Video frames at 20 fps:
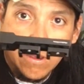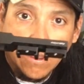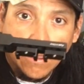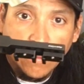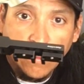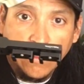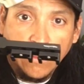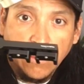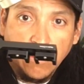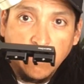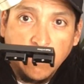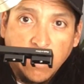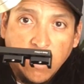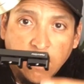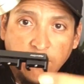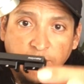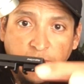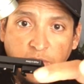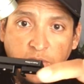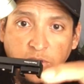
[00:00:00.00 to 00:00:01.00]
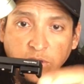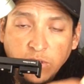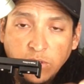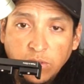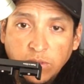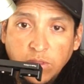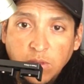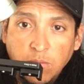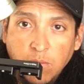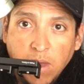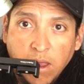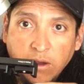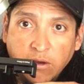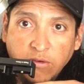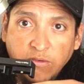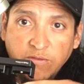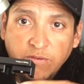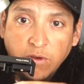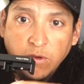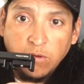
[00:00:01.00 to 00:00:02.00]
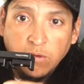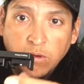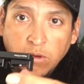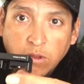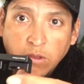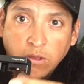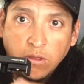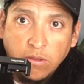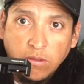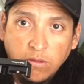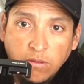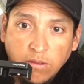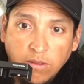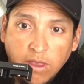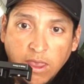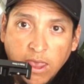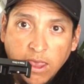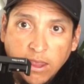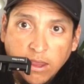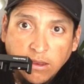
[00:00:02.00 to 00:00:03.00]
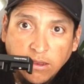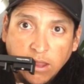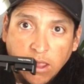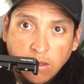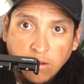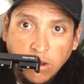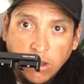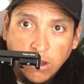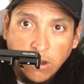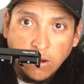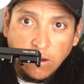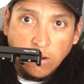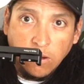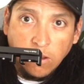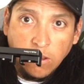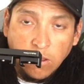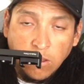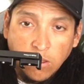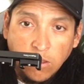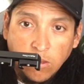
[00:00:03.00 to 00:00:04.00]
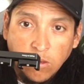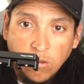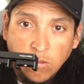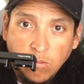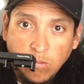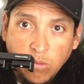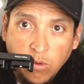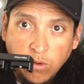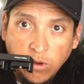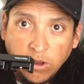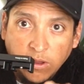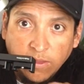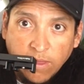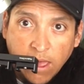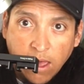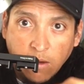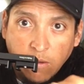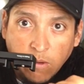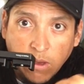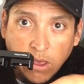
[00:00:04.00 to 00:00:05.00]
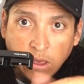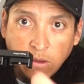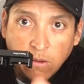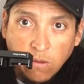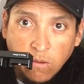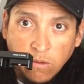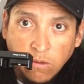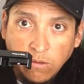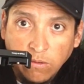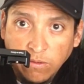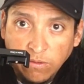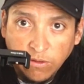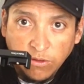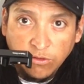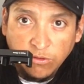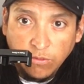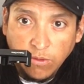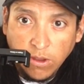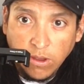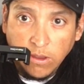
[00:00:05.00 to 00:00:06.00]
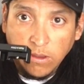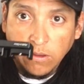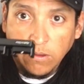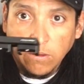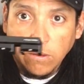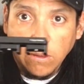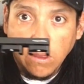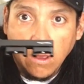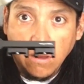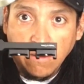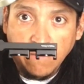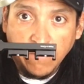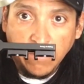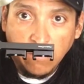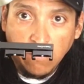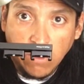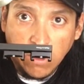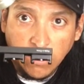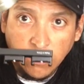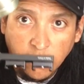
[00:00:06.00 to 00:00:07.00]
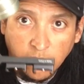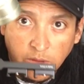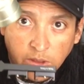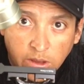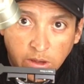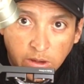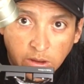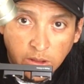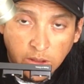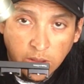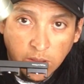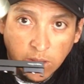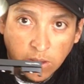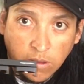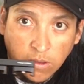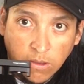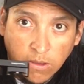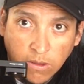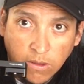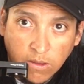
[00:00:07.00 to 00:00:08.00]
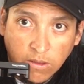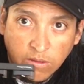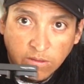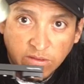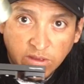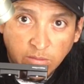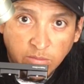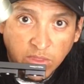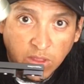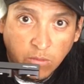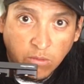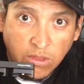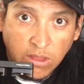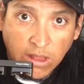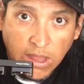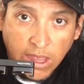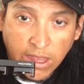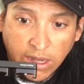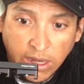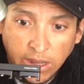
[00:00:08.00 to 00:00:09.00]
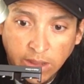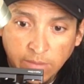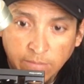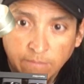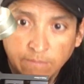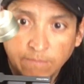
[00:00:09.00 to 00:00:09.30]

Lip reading: And then you would have the microphone hanging down here, pointing that way or this way, however you want to do it. Same thing with the lighting.